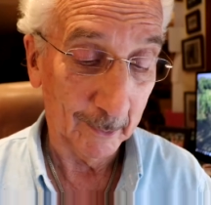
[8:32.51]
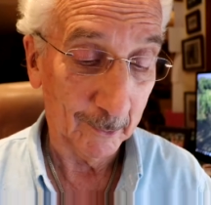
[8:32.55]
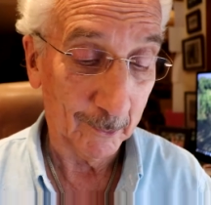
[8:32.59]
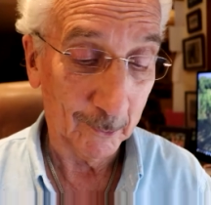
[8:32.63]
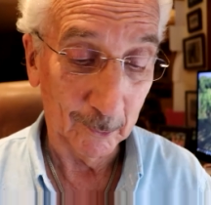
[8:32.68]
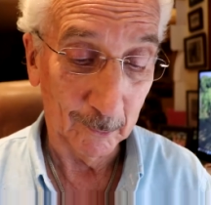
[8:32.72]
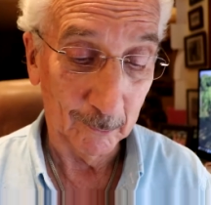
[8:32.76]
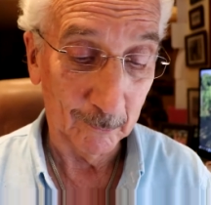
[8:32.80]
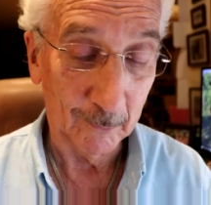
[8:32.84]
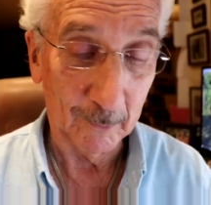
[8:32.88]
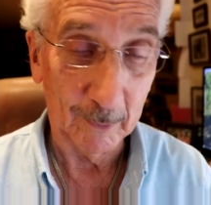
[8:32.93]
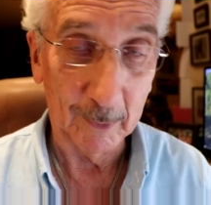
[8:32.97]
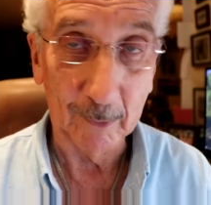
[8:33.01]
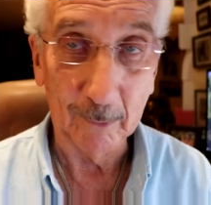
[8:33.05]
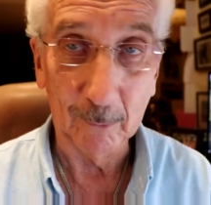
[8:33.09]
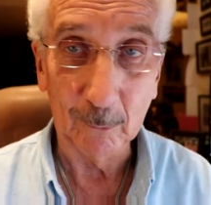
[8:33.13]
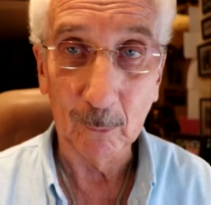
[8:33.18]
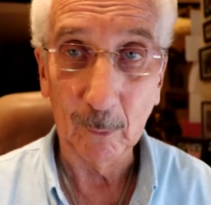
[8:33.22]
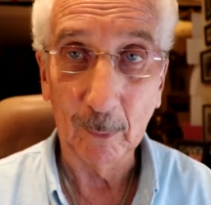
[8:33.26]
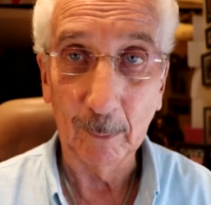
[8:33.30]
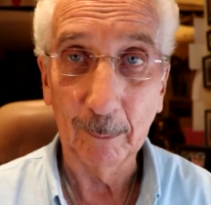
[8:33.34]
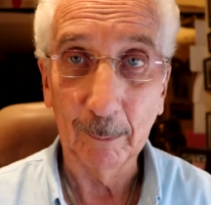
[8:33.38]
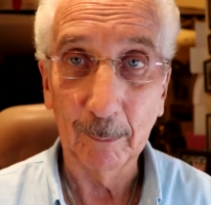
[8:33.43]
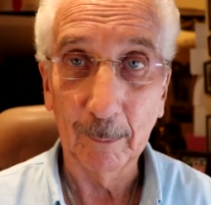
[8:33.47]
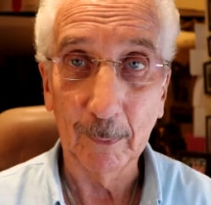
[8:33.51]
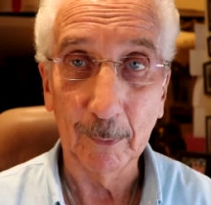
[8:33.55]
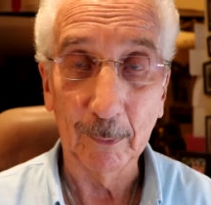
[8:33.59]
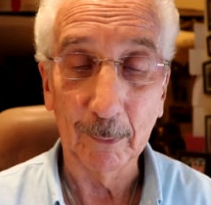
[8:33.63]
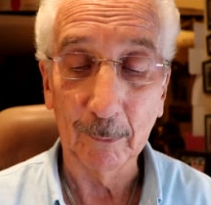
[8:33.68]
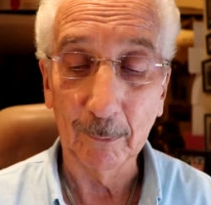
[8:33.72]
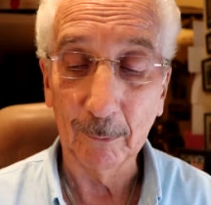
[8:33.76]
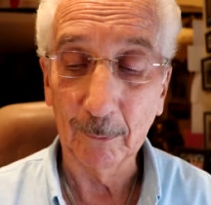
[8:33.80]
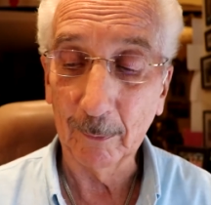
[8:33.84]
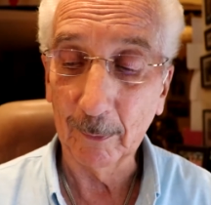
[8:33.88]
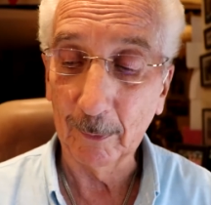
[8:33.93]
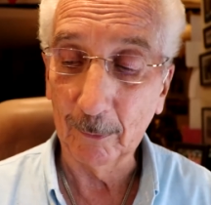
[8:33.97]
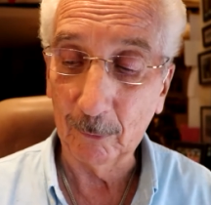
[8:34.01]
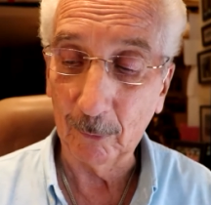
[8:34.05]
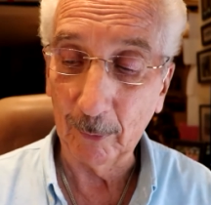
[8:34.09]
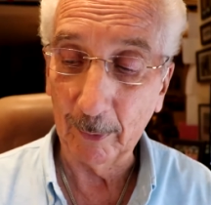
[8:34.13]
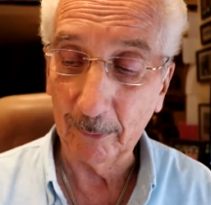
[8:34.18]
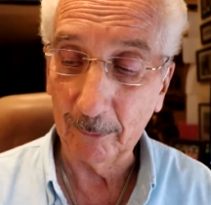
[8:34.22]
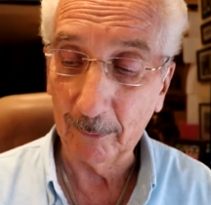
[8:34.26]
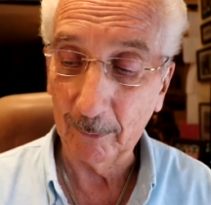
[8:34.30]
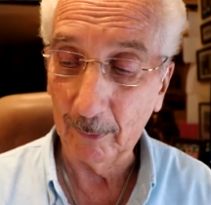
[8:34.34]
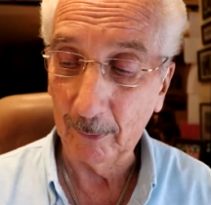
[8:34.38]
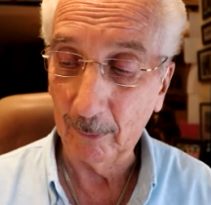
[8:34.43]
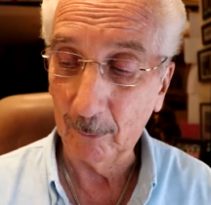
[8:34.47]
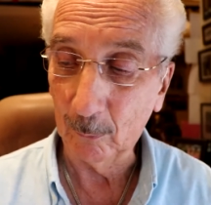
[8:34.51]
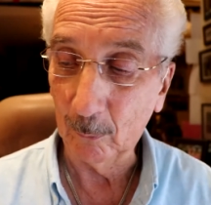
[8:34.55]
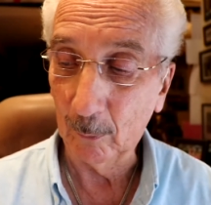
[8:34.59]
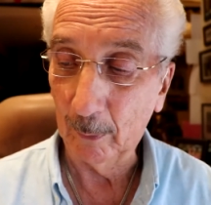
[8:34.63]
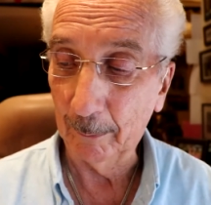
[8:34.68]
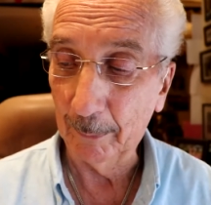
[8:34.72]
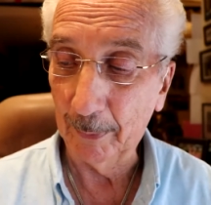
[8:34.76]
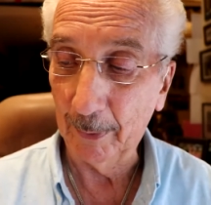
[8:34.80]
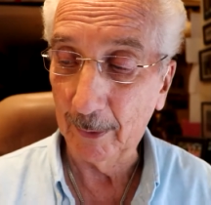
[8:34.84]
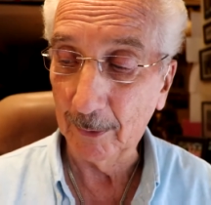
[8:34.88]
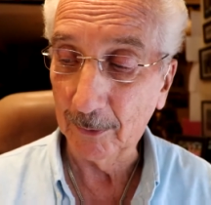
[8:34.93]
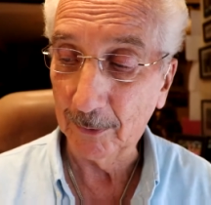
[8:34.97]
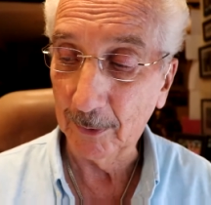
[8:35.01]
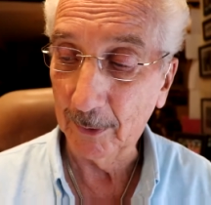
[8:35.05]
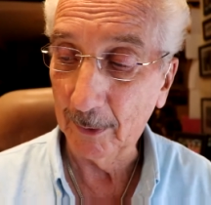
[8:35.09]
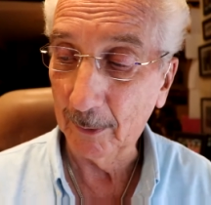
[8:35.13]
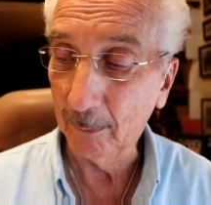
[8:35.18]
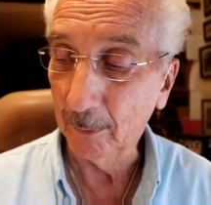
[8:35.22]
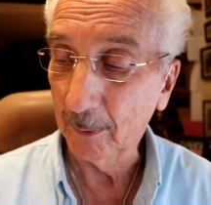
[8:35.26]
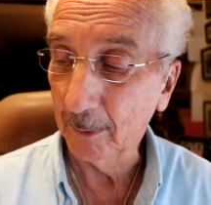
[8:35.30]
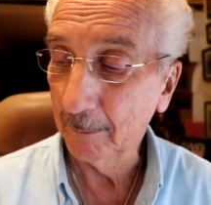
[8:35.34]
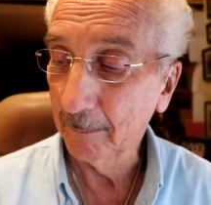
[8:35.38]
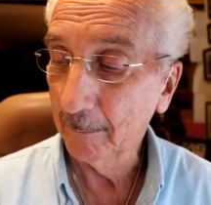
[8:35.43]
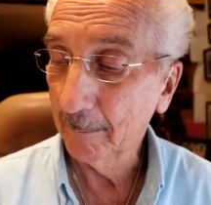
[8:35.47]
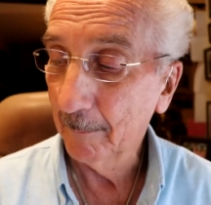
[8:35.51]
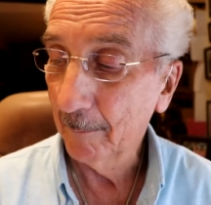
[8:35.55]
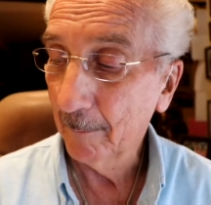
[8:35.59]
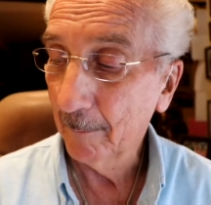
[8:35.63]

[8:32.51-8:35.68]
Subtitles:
I couldn't find his address in his webpage anyway.